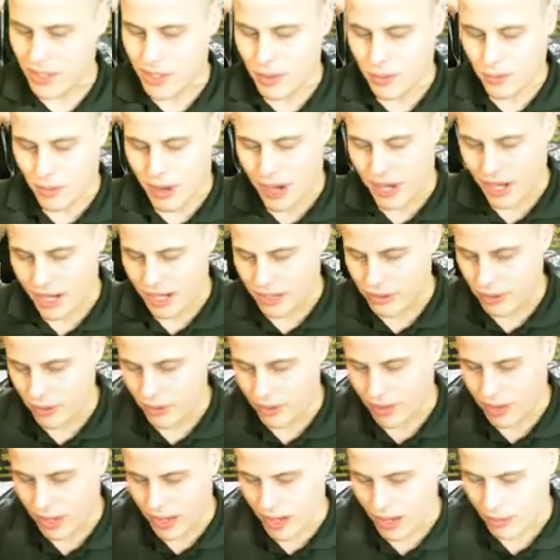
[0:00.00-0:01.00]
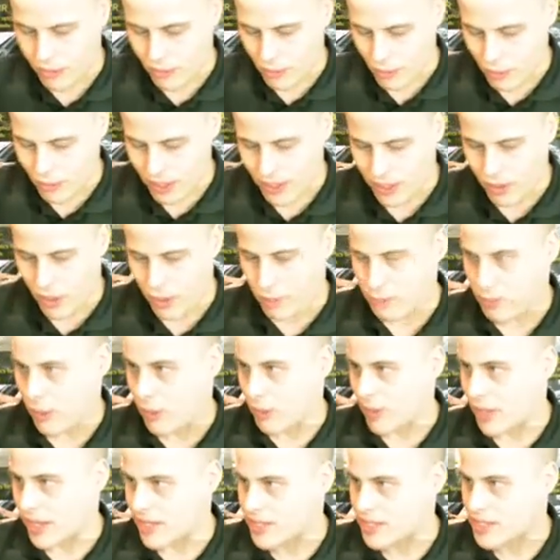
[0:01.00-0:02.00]
while other acrylic
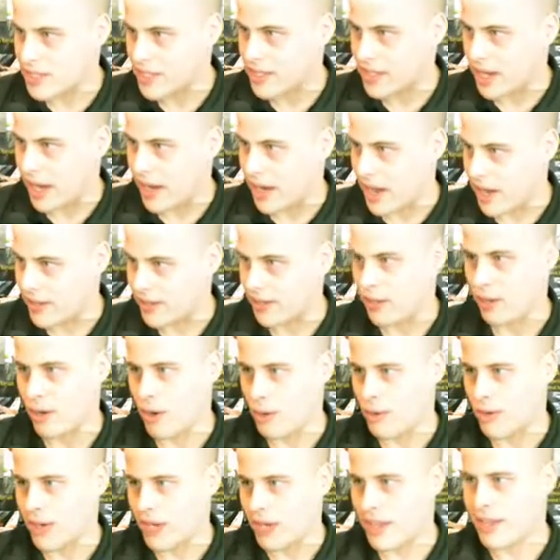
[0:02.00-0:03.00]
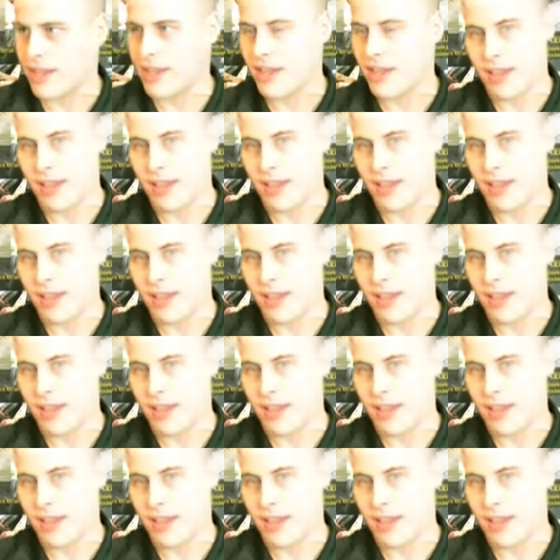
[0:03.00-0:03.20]
components can handle only